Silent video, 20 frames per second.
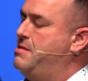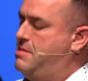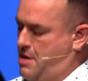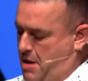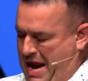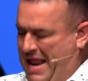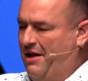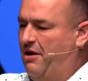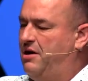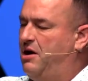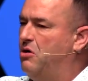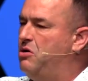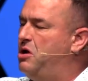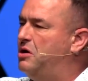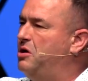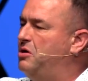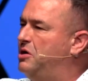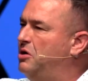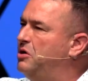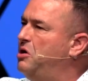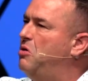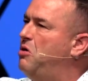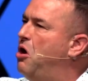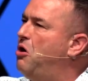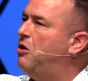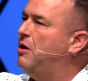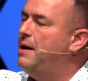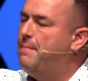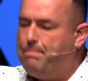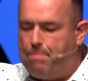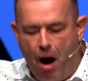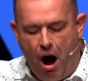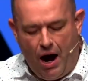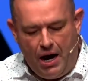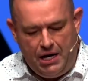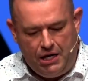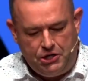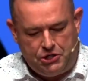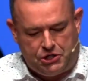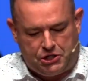They're no longer in
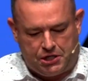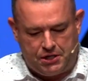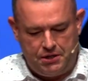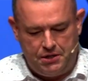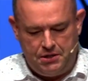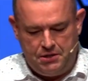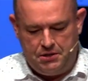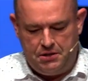bondage.